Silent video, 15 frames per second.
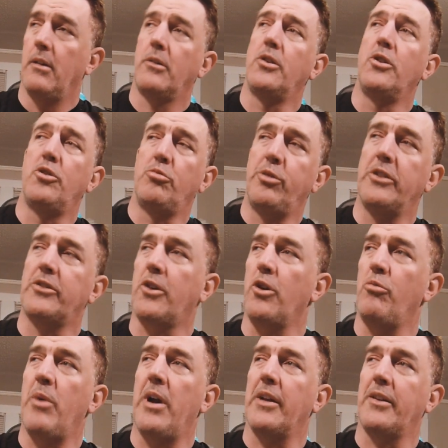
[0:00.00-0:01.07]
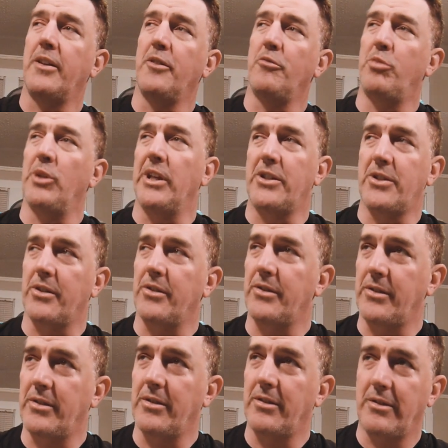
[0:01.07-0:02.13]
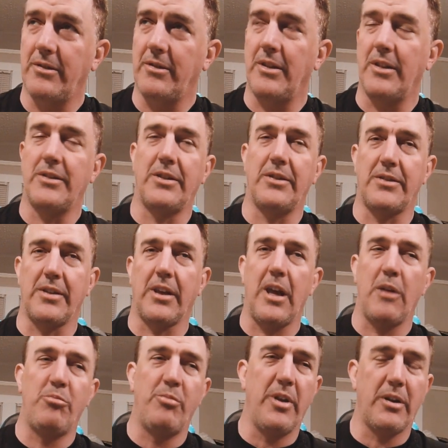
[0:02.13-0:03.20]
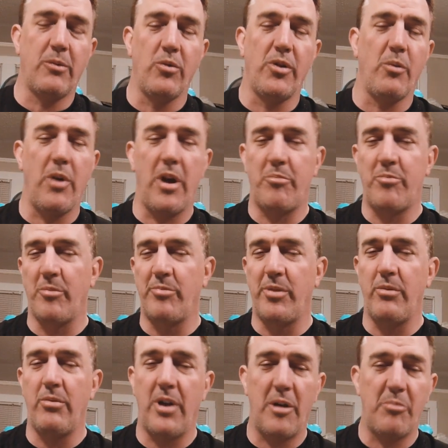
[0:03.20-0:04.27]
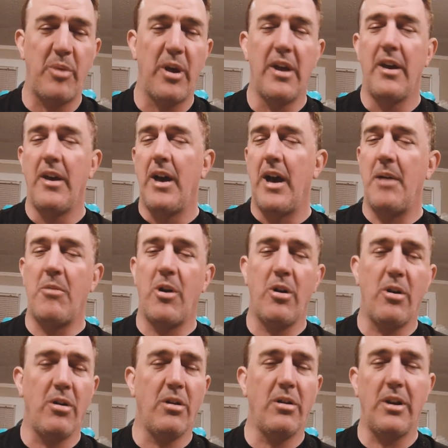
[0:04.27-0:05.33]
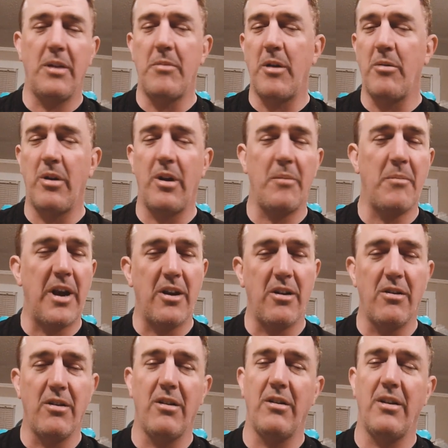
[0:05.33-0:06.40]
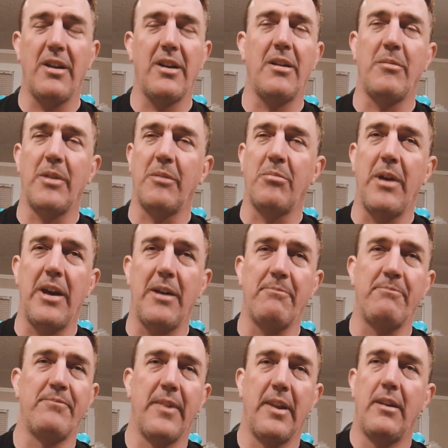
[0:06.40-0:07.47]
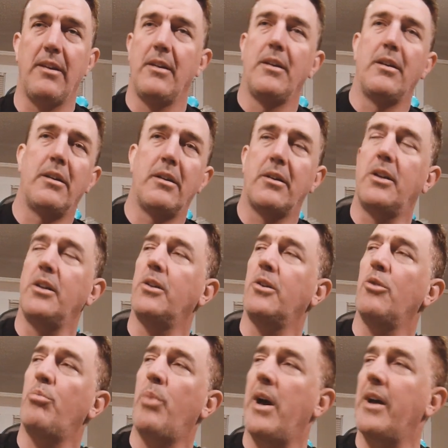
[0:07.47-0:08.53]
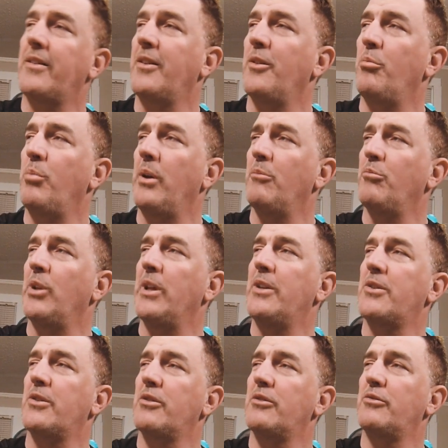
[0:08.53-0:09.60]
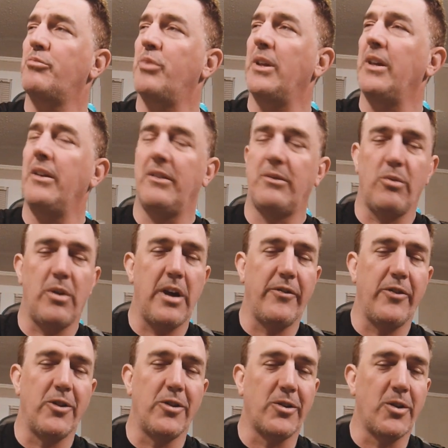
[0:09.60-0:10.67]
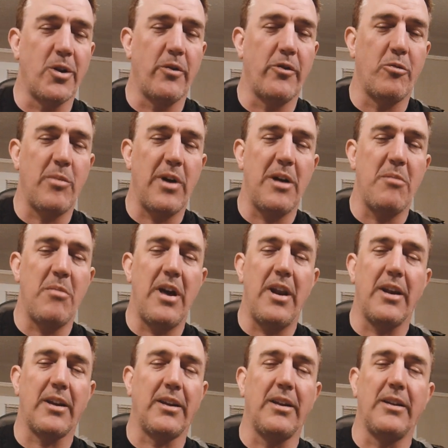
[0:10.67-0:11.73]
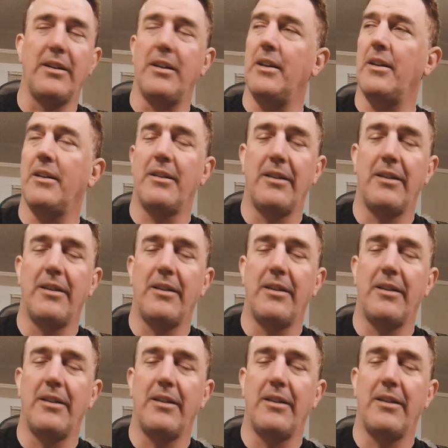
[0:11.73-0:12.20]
could you please go back to the bleachers? And then she's like, look, the weapon blew up. I'm hurt. Am I hurt? And I'm like, ma'am, can you go back to the bleachers, please? We'll have you looked over by a medic, and